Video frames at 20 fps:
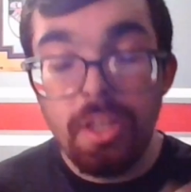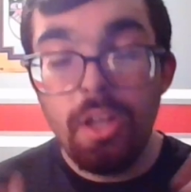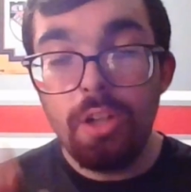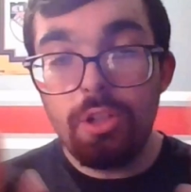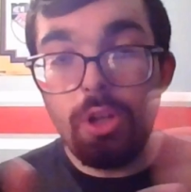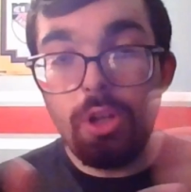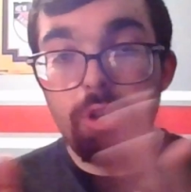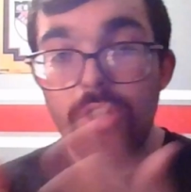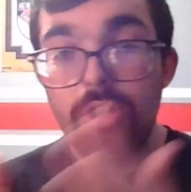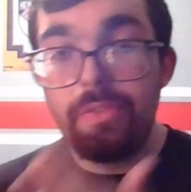
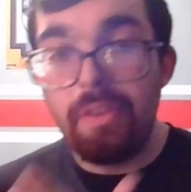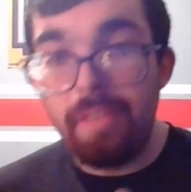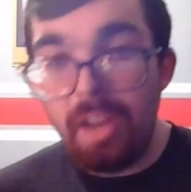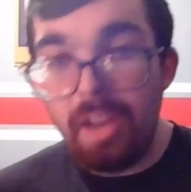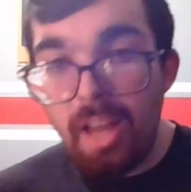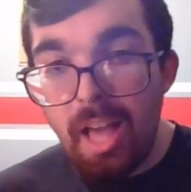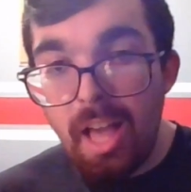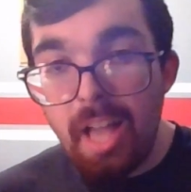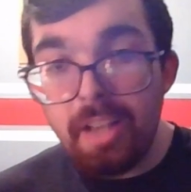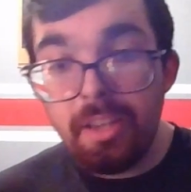Goes off of
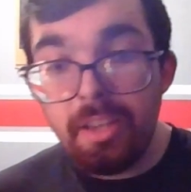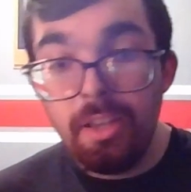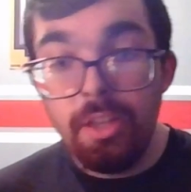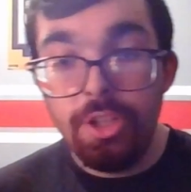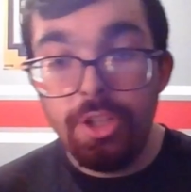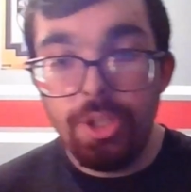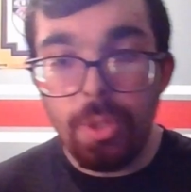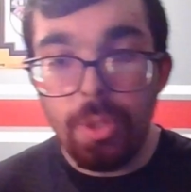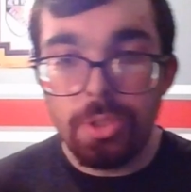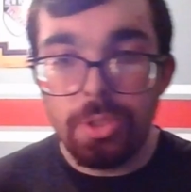Halak.
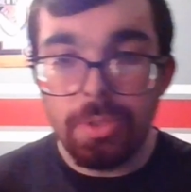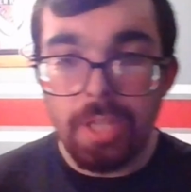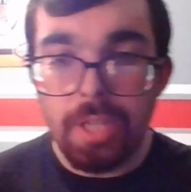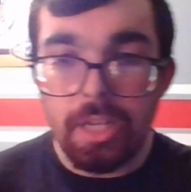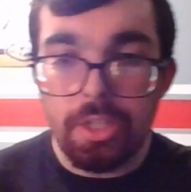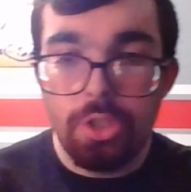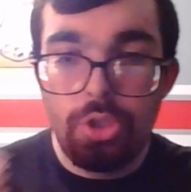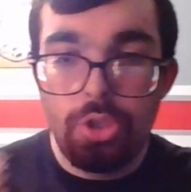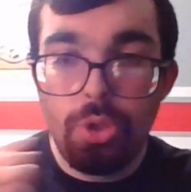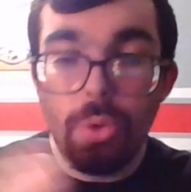You also got
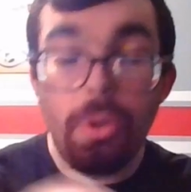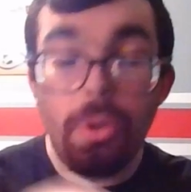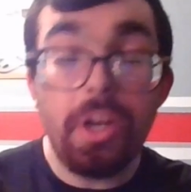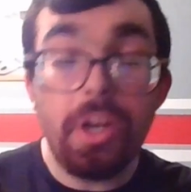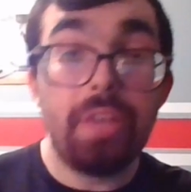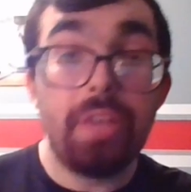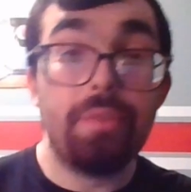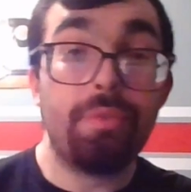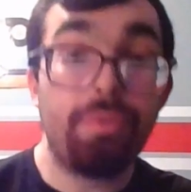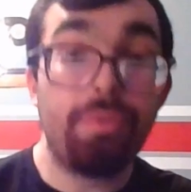Couturier
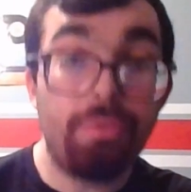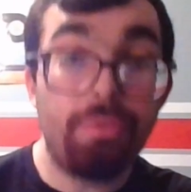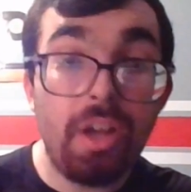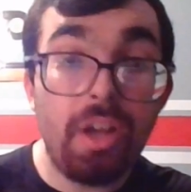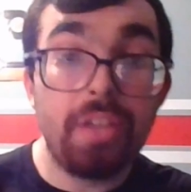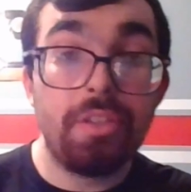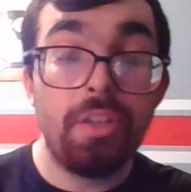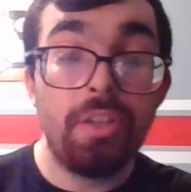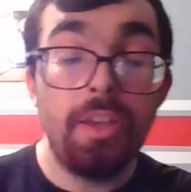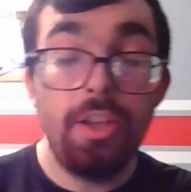in
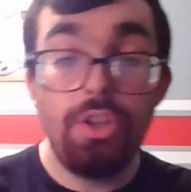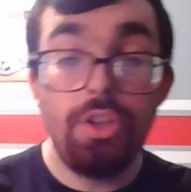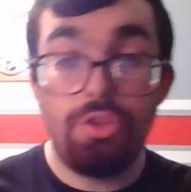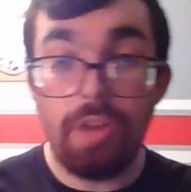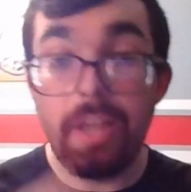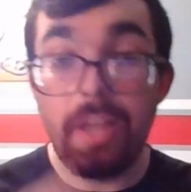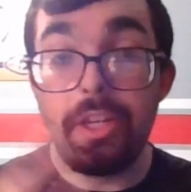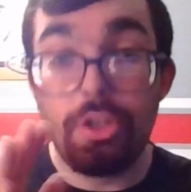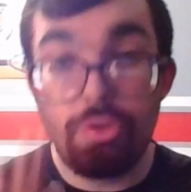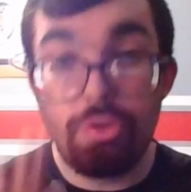front
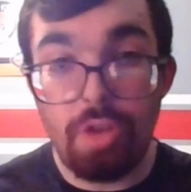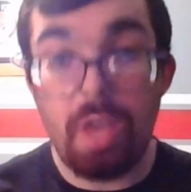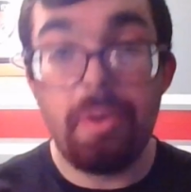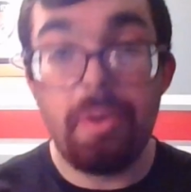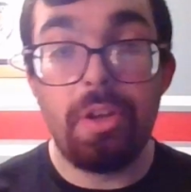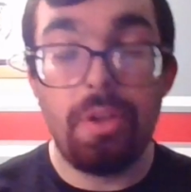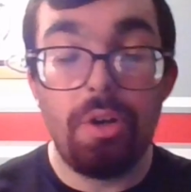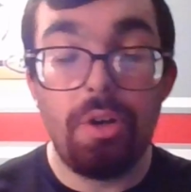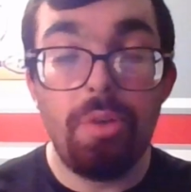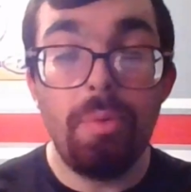trying to jam it
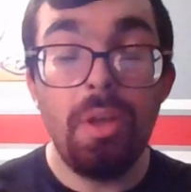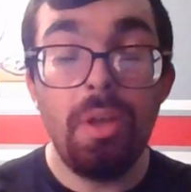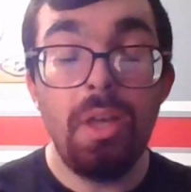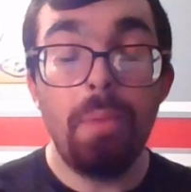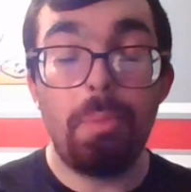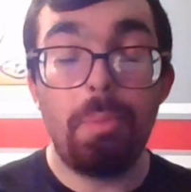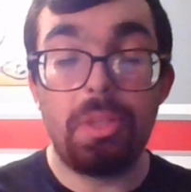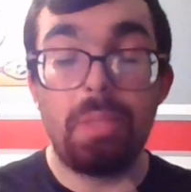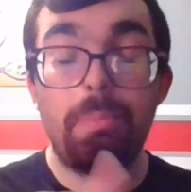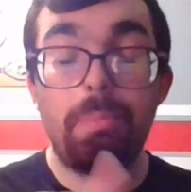home,
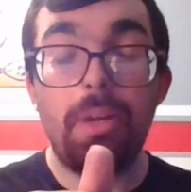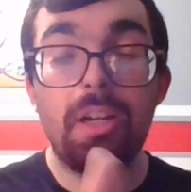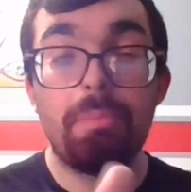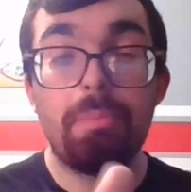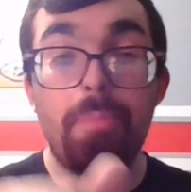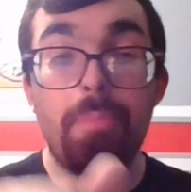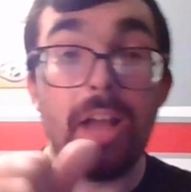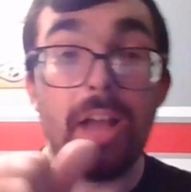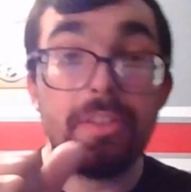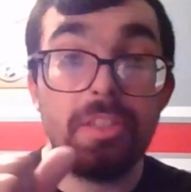but the puck
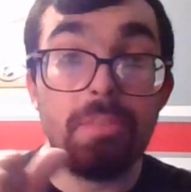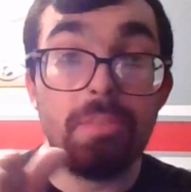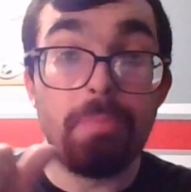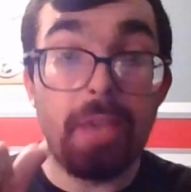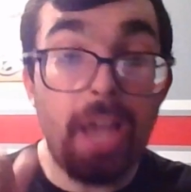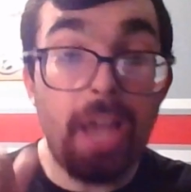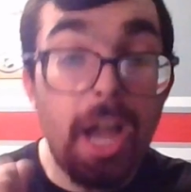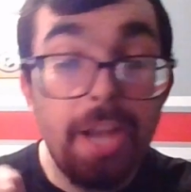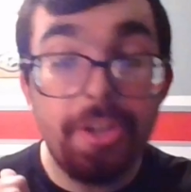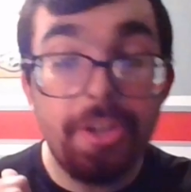bounces
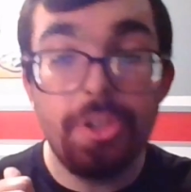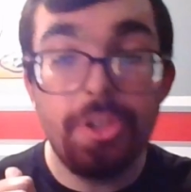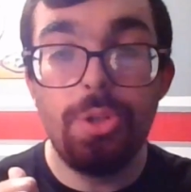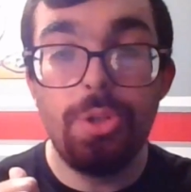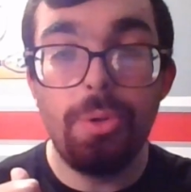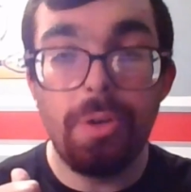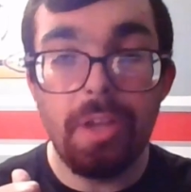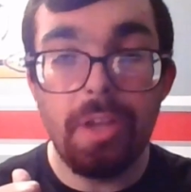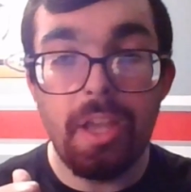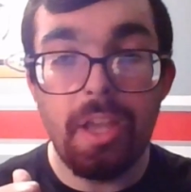behind
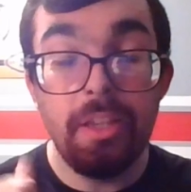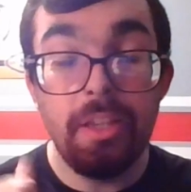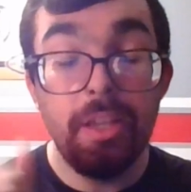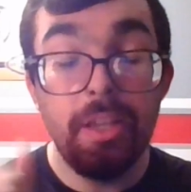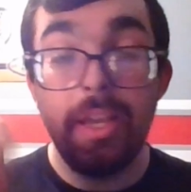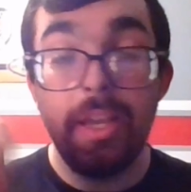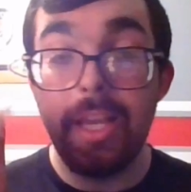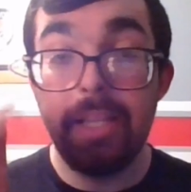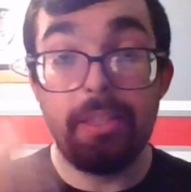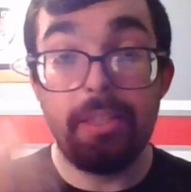Couturier,
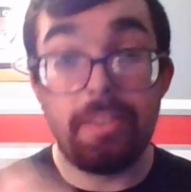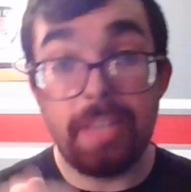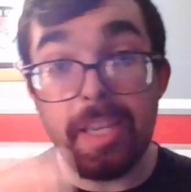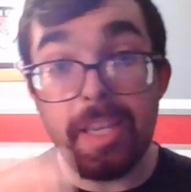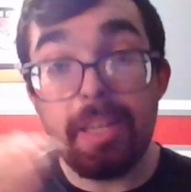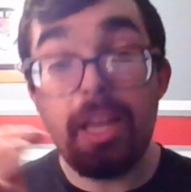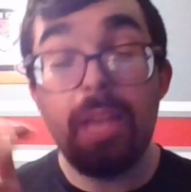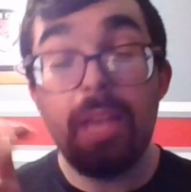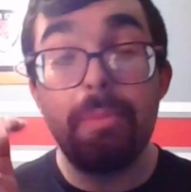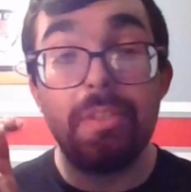and
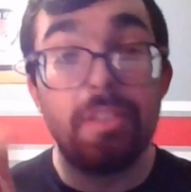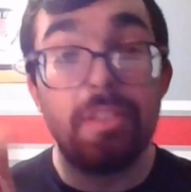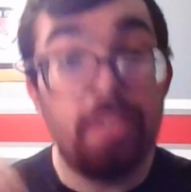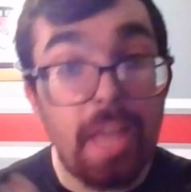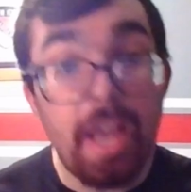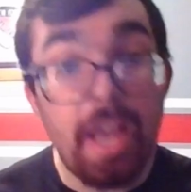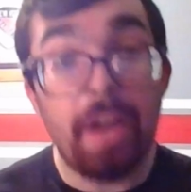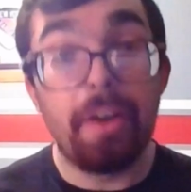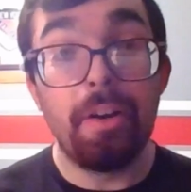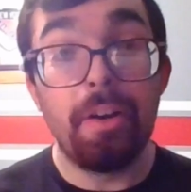Sanheim is
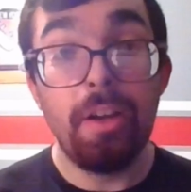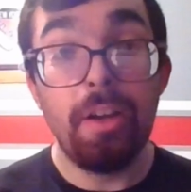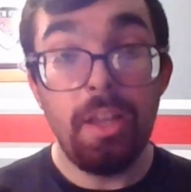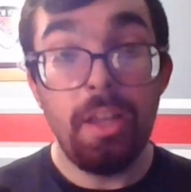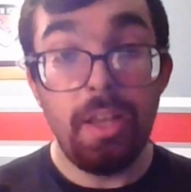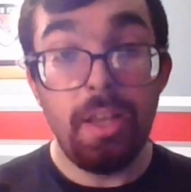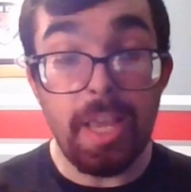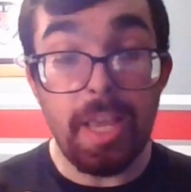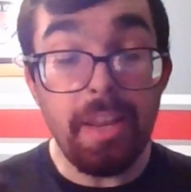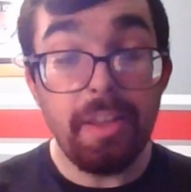there
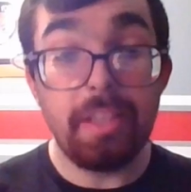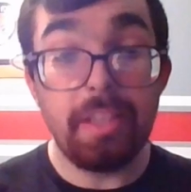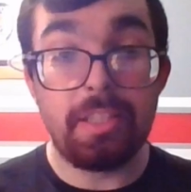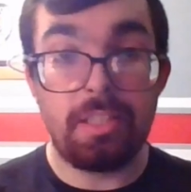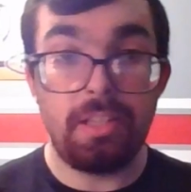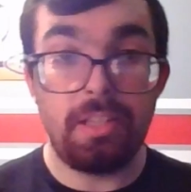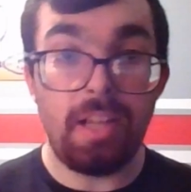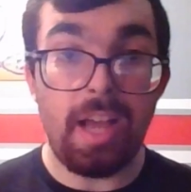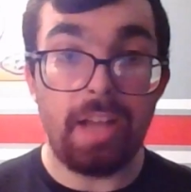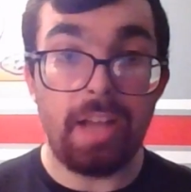in the
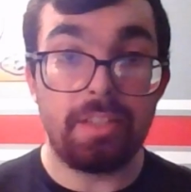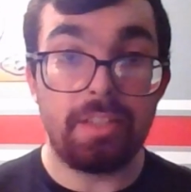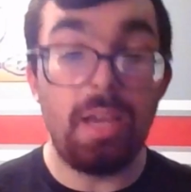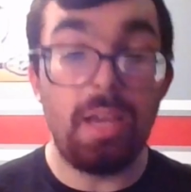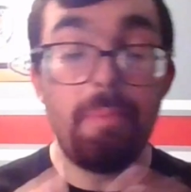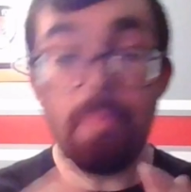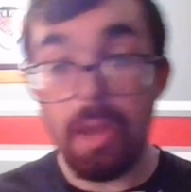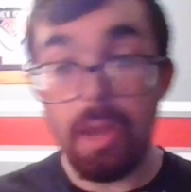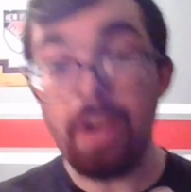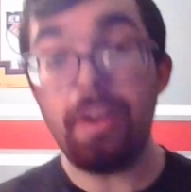slot to
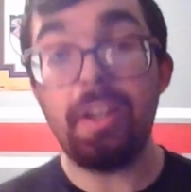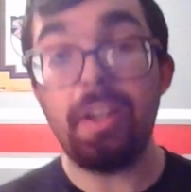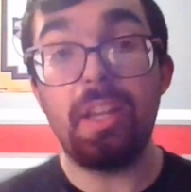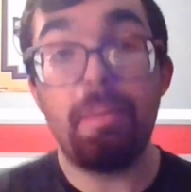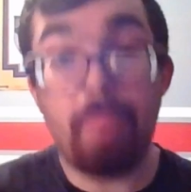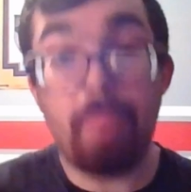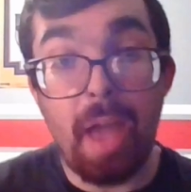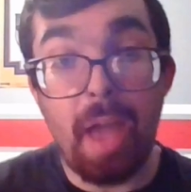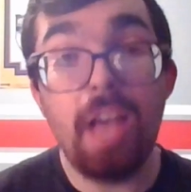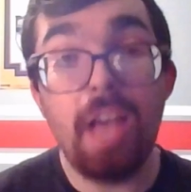bury it
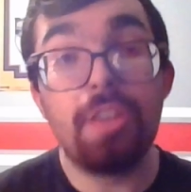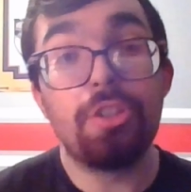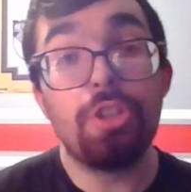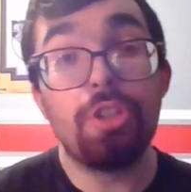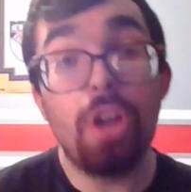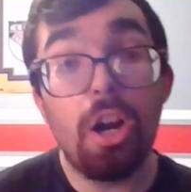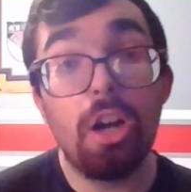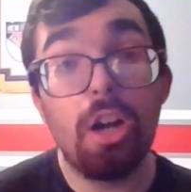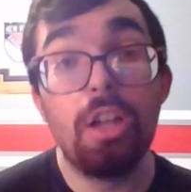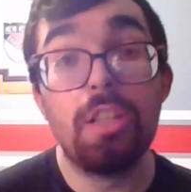past
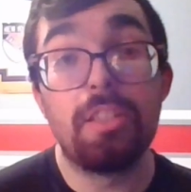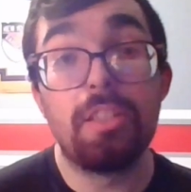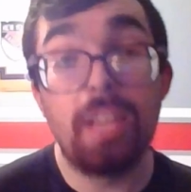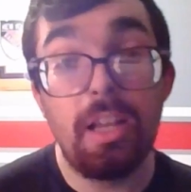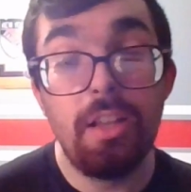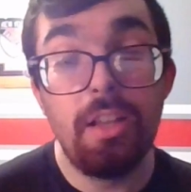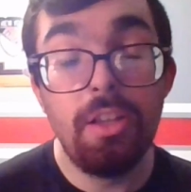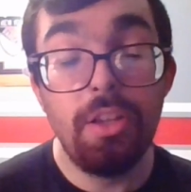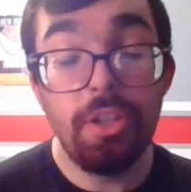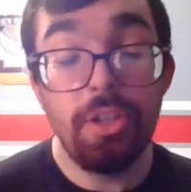Jaroslav
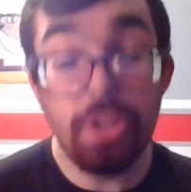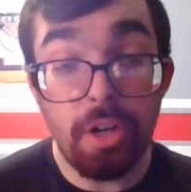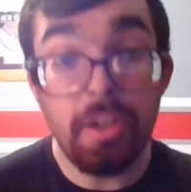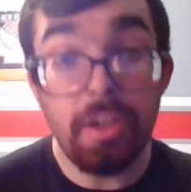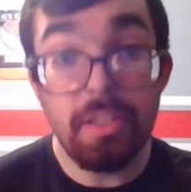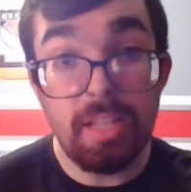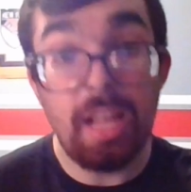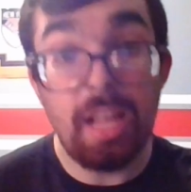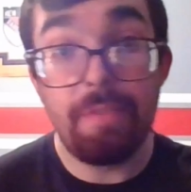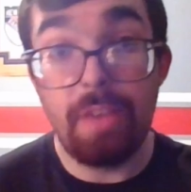
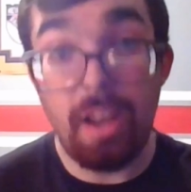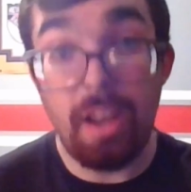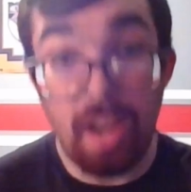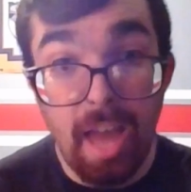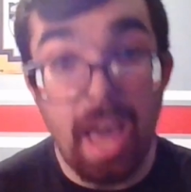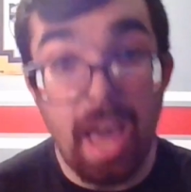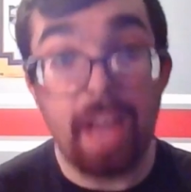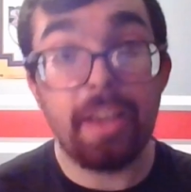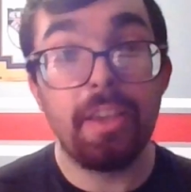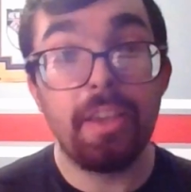
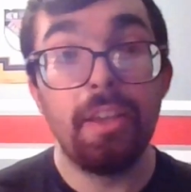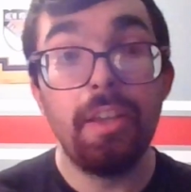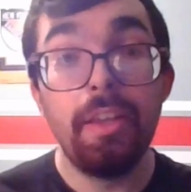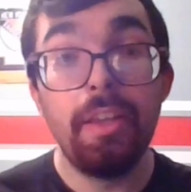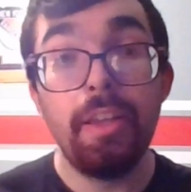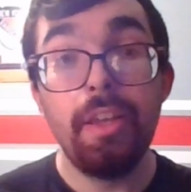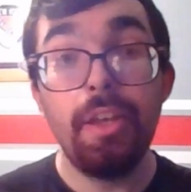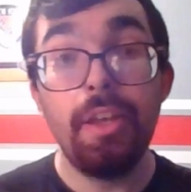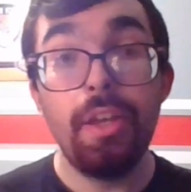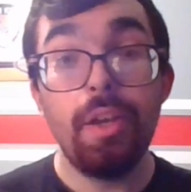Halak
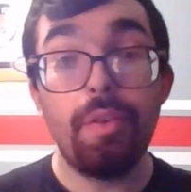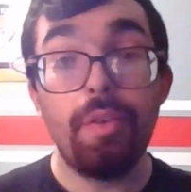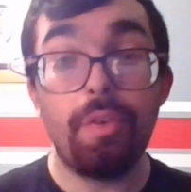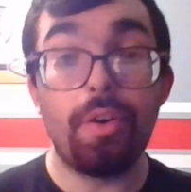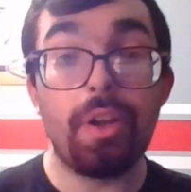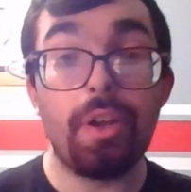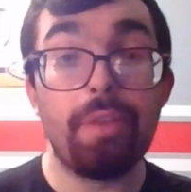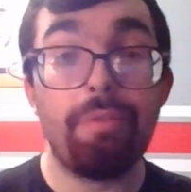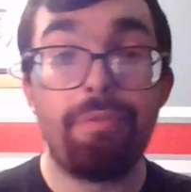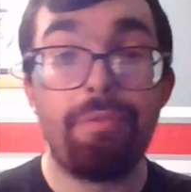for
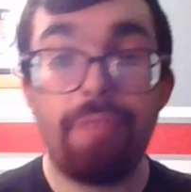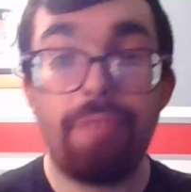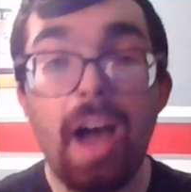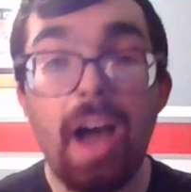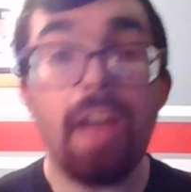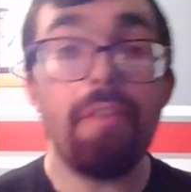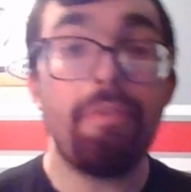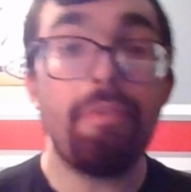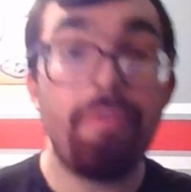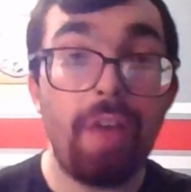a
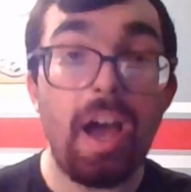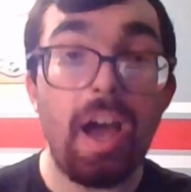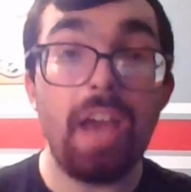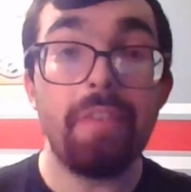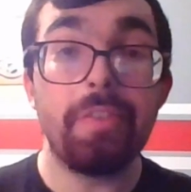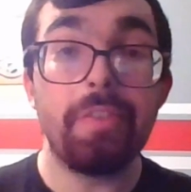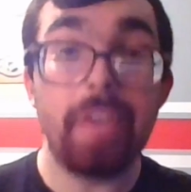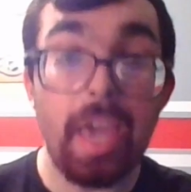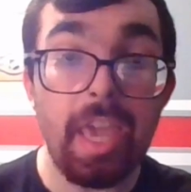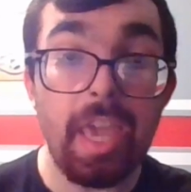5
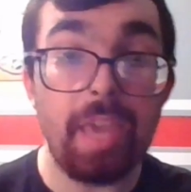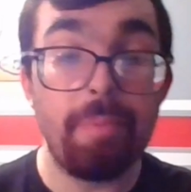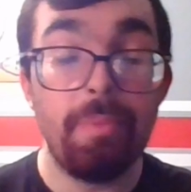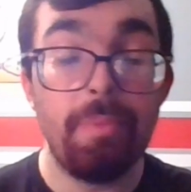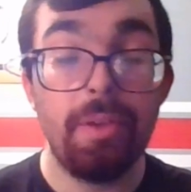5 game